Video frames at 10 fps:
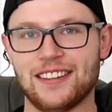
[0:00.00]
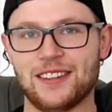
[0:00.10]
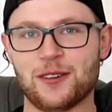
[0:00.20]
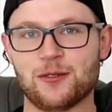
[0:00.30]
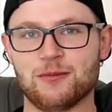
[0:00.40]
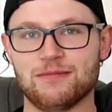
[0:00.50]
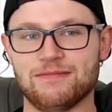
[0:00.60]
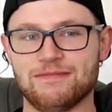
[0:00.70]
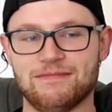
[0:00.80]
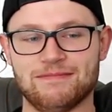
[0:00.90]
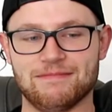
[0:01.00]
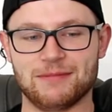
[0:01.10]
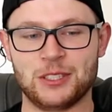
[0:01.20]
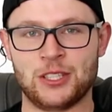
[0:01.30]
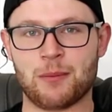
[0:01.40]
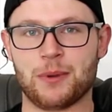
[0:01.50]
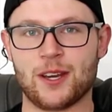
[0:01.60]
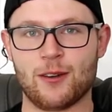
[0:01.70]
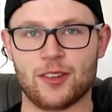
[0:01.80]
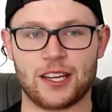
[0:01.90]
little
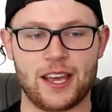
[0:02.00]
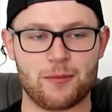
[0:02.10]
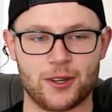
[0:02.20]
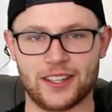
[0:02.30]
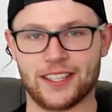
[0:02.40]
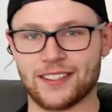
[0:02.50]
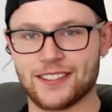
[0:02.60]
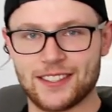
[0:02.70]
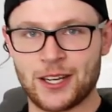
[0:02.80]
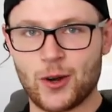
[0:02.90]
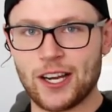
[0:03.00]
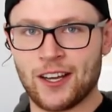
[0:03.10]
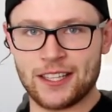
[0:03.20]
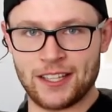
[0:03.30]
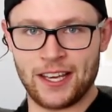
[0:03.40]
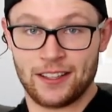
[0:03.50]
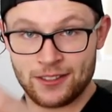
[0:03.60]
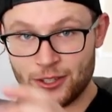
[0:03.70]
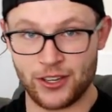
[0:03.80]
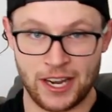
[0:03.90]
jumpy over the camera things. I quite like that.
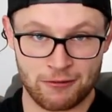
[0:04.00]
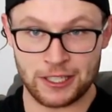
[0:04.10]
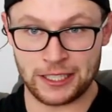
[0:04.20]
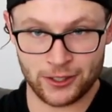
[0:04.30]
It turned out really